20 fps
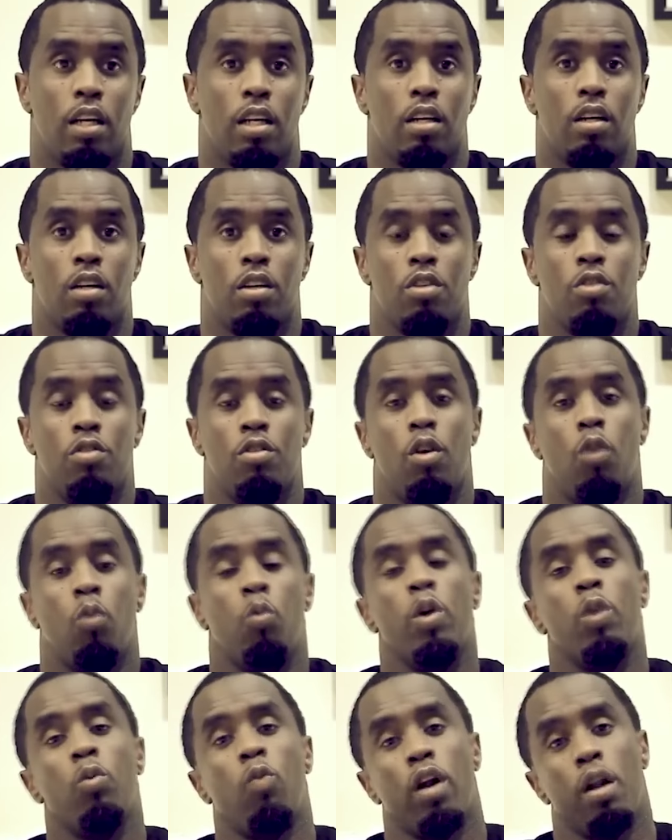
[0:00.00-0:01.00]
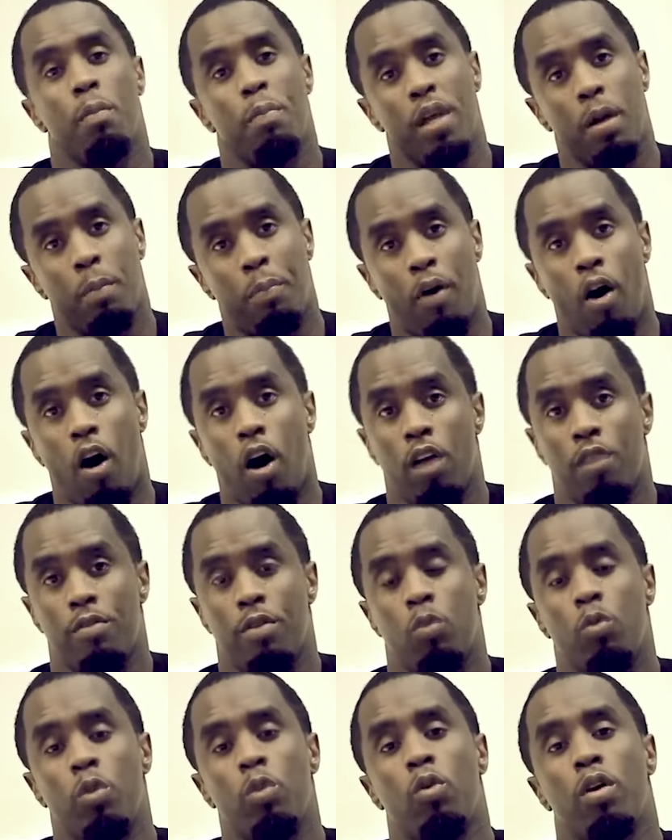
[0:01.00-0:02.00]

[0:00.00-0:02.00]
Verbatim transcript: the leaked video represented a tipping point.